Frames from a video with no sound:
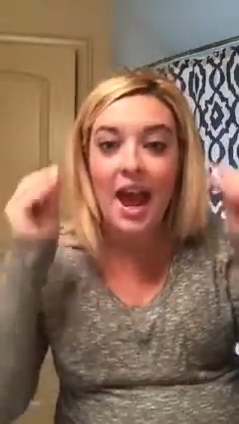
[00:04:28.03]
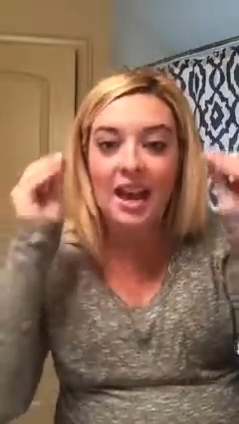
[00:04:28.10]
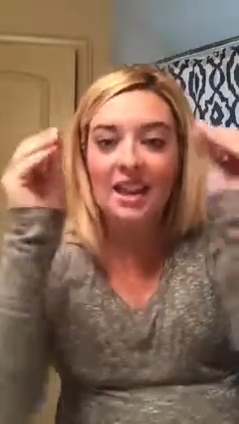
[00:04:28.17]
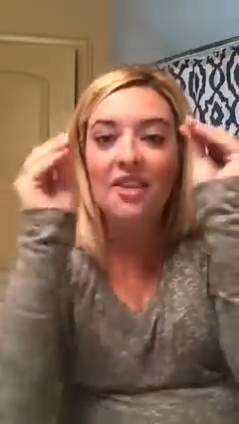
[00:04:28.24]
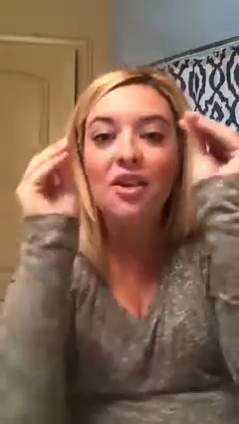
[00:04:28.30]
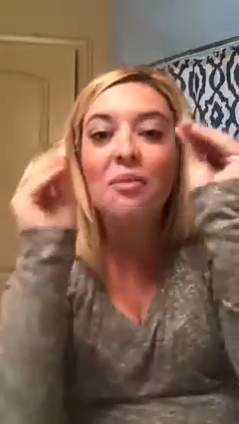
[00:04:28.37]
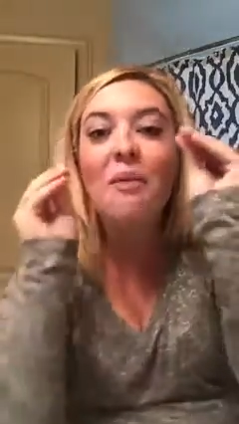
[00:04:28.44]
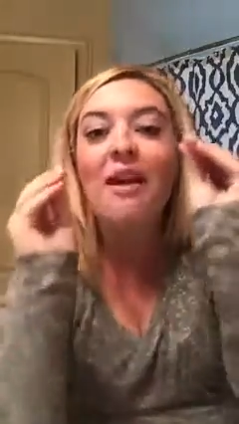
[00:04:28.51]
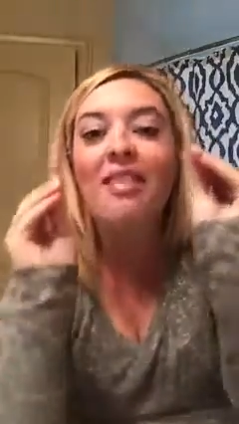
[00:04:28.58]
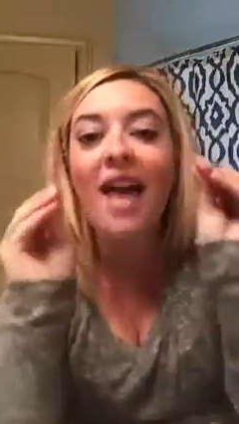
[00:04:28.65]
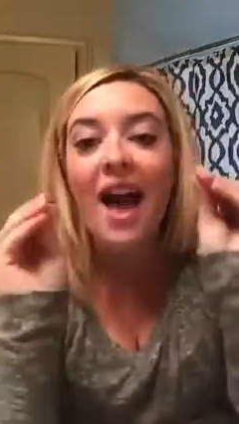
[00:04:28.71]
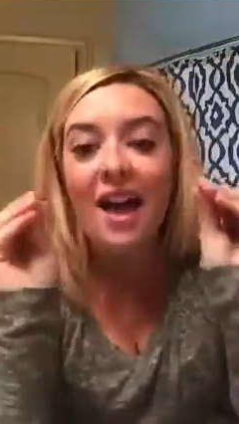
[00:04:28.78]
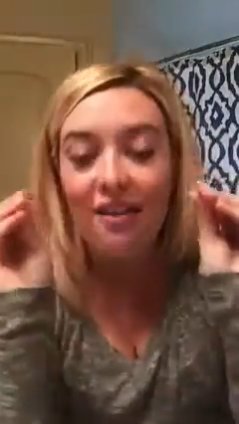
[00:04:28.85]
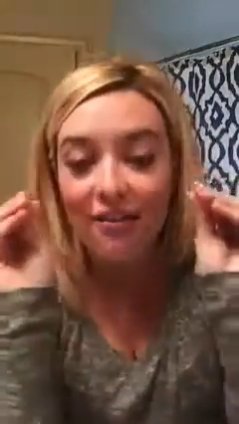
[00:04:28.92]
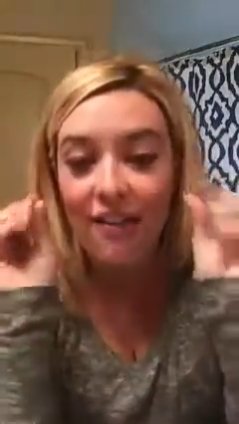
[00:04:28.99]
Never in my
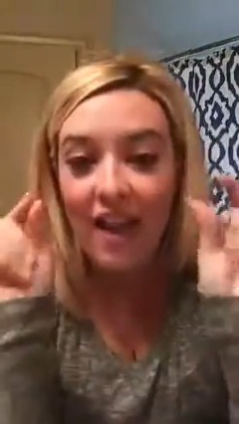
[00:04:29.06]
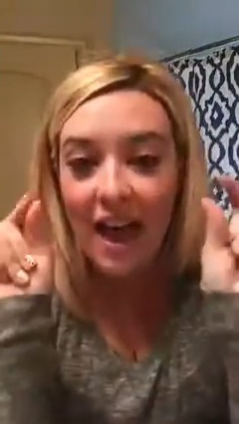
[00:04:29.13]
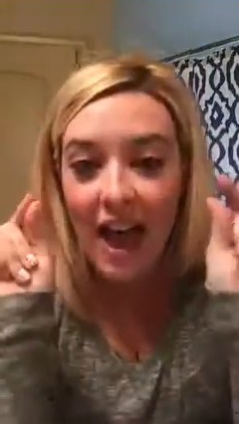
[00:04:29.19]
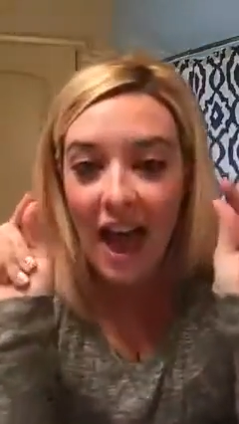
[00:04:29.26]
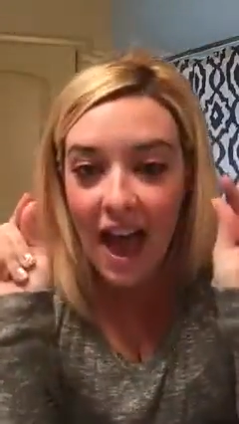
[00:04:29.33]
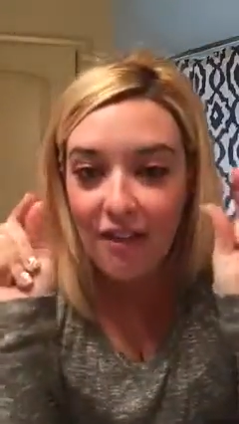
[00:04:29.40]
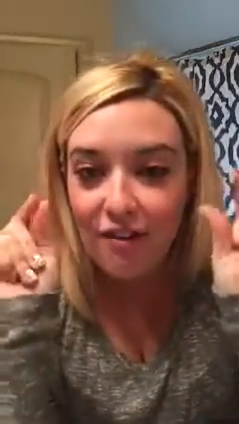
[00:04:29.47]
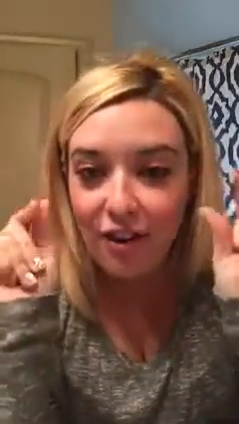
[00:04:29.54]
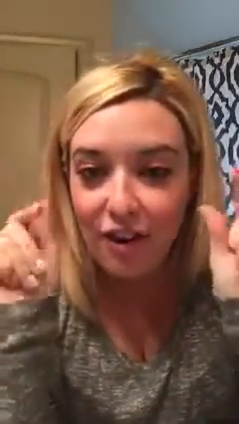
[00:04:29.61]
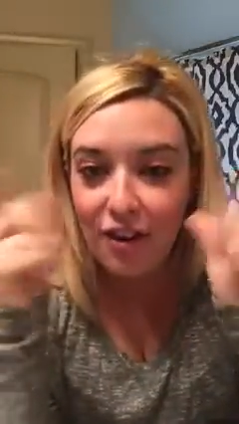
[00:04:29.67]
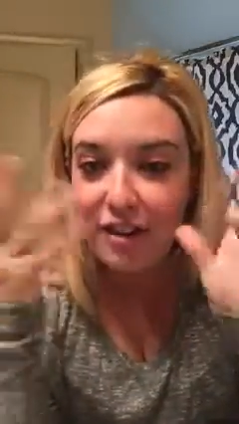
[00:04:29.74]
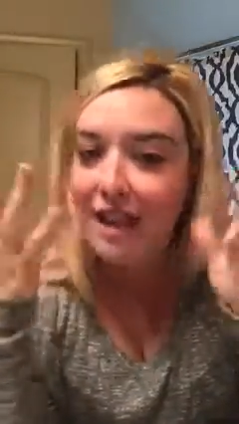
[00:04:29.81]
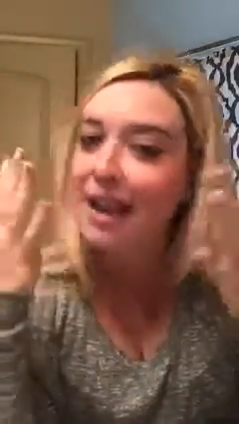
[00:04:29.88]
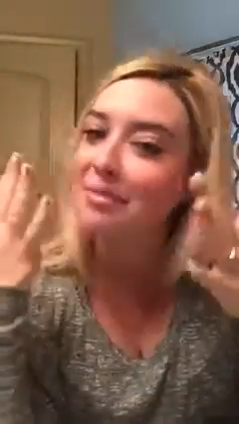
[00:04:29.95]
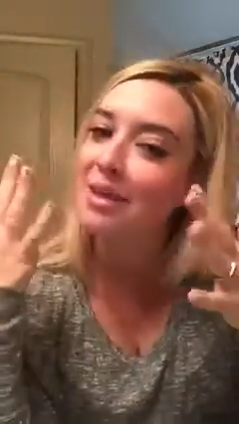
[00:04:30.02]
life ever,
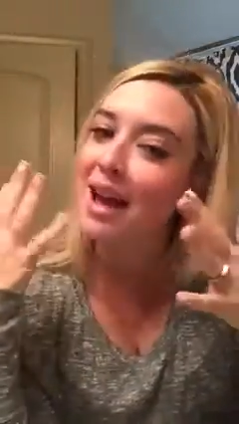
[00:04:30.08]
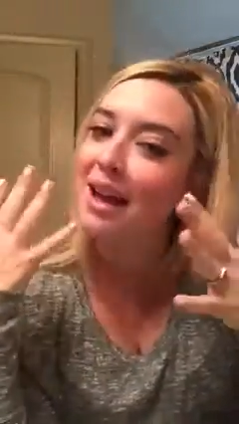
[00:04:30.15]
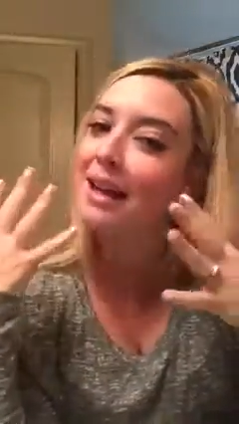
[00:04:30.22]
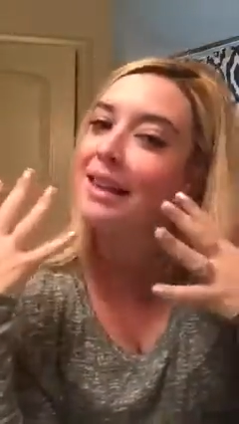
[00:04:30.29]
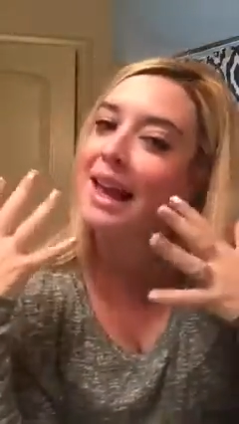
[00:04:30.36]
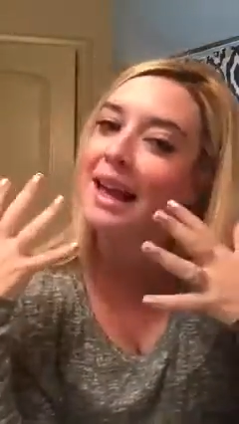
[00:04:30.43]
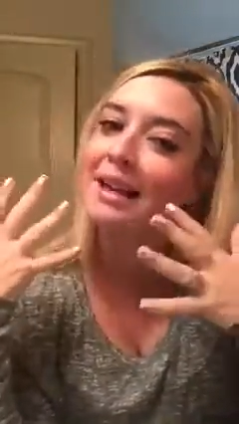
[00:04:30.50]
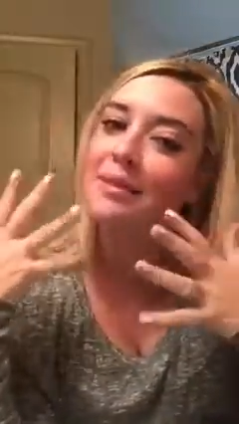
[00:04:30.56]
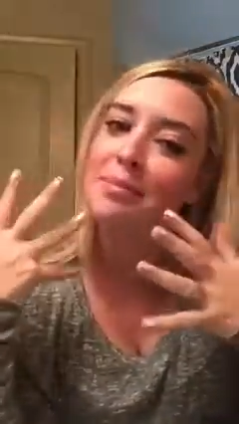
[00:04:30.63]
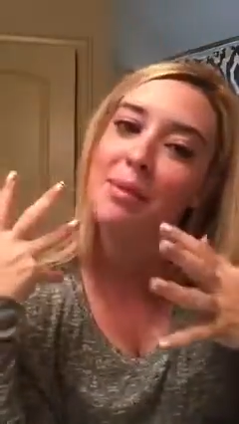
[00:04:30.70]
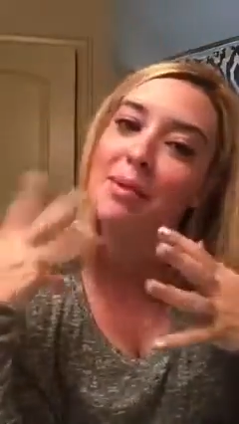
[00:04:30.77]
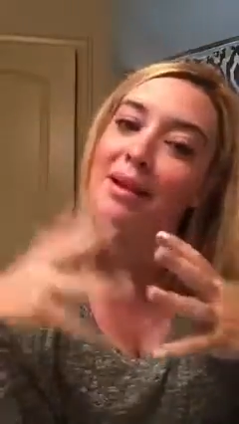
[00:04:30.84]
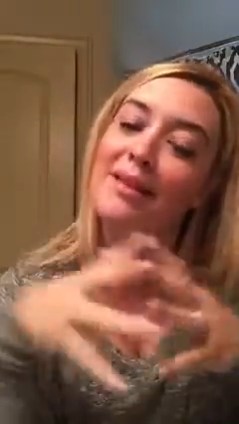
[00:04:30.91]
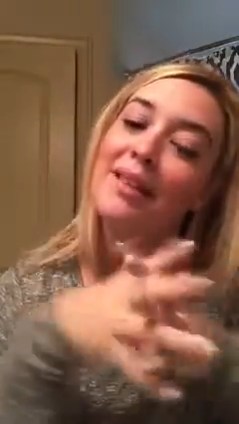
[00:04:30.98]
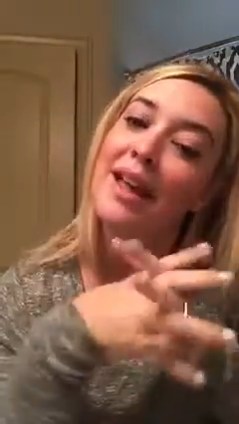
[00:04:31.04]
like I'm not like,
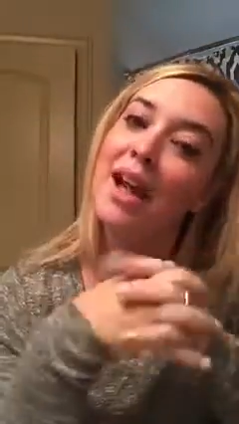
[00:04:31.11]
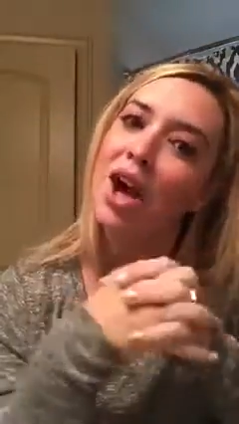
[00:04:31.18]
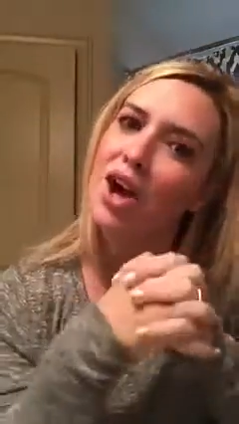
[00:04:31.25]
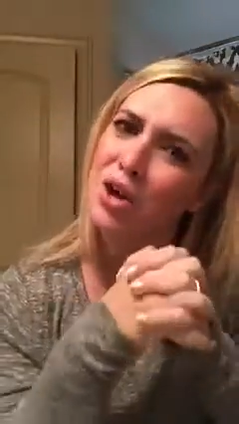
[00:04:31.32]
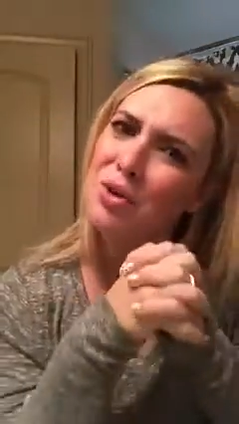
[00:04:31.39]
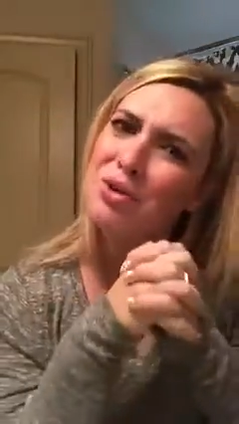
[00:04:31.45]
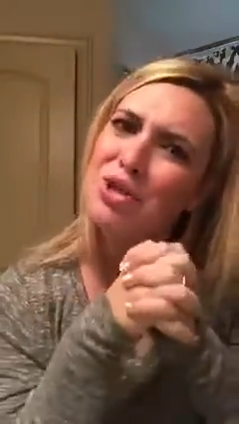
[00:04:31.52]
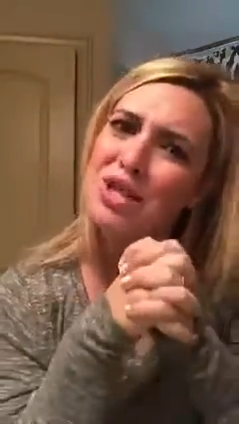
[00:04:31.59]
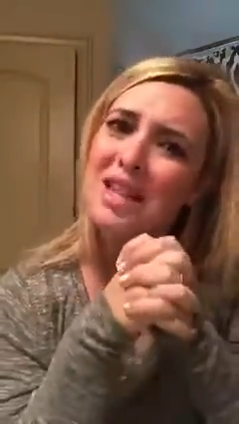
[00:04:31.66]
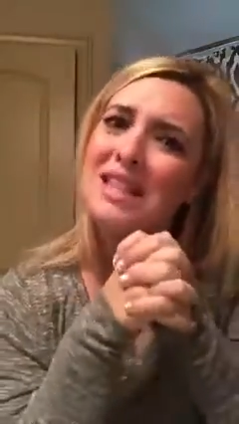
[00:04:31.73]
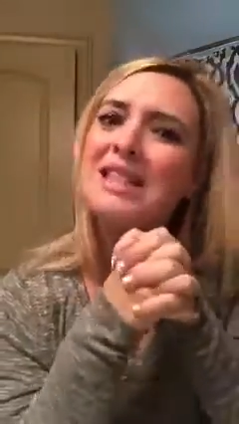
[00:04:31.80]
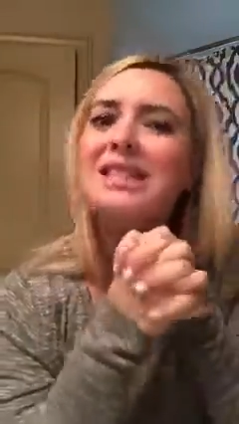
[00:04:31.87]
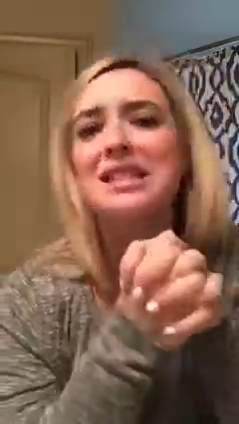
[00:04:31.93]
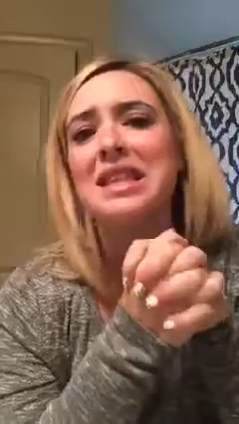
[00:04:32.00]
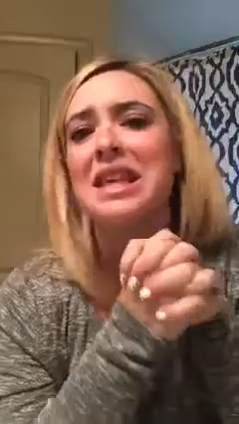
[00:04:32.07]
people aren't like, oh,
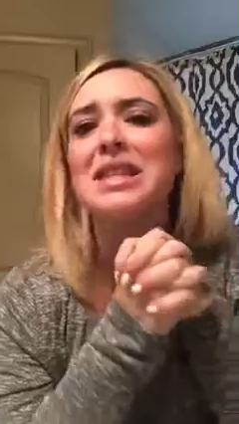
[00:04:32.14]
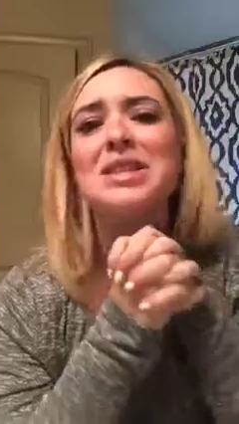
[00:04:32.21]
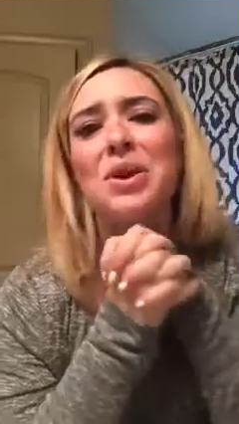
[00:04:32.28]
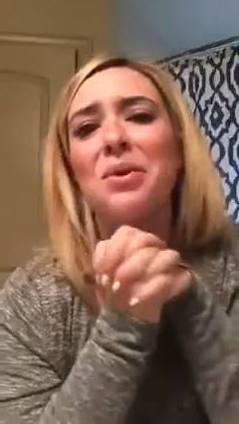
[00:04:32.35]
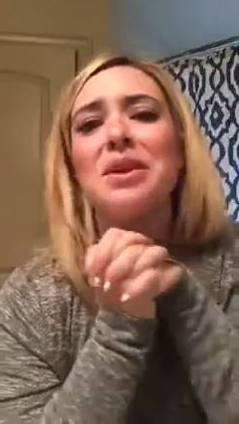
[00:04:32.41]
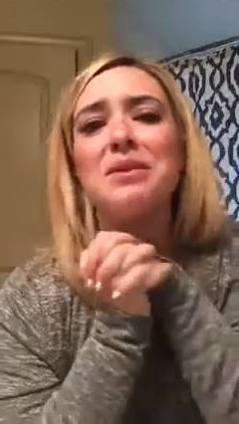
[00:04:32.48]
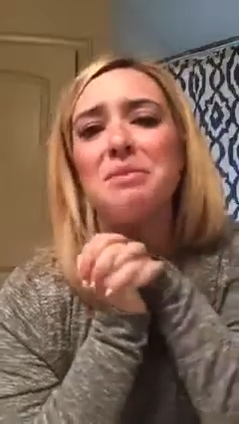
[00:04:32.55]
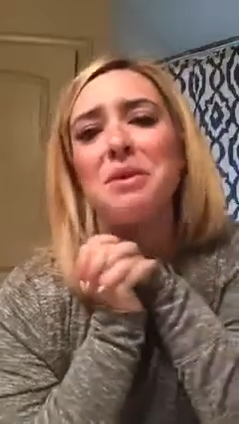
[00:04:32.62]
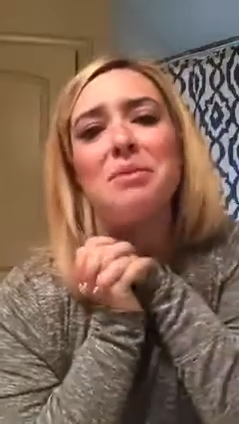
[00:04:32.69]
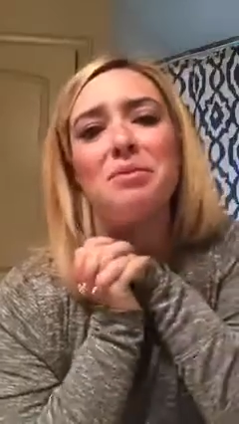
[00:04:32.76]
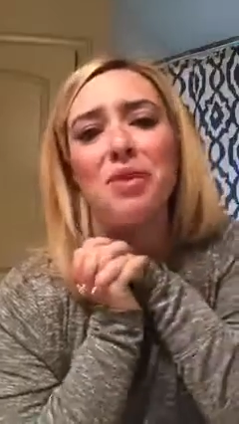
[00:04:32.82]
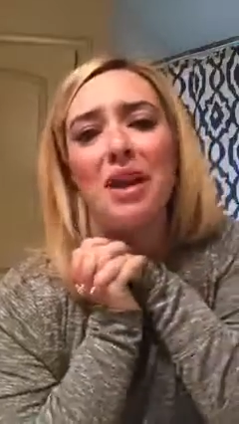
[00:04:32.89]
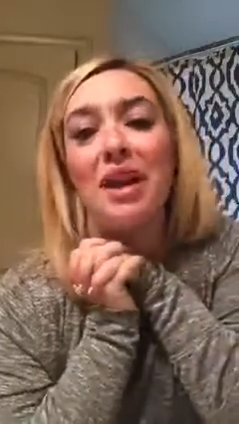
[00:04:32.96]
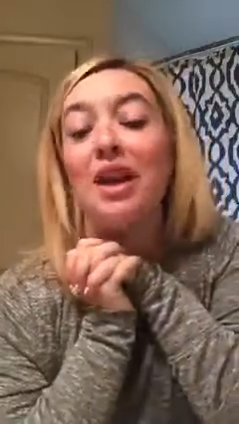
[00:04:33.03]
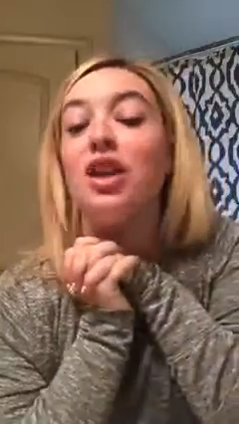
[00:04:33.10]
Jenessa's skin's always been
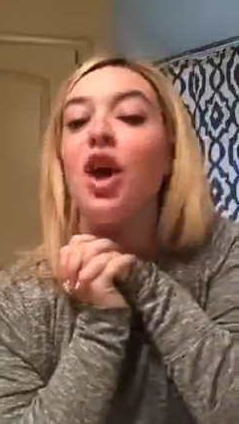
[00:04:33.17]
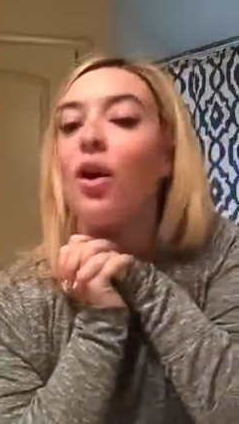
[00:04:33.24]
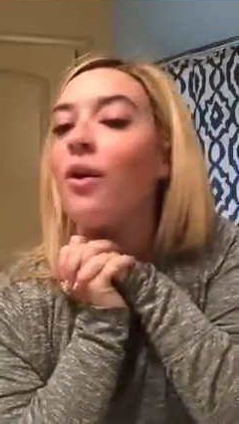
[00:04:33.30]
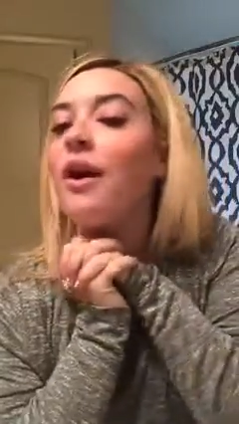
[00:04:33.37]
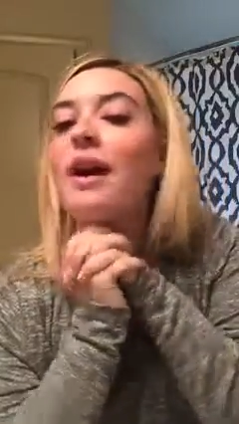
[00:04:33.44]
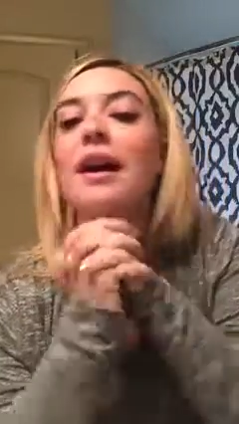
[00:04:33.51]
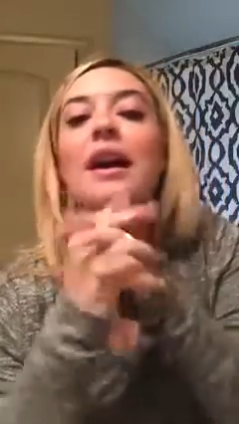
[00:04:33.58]
radiant. No,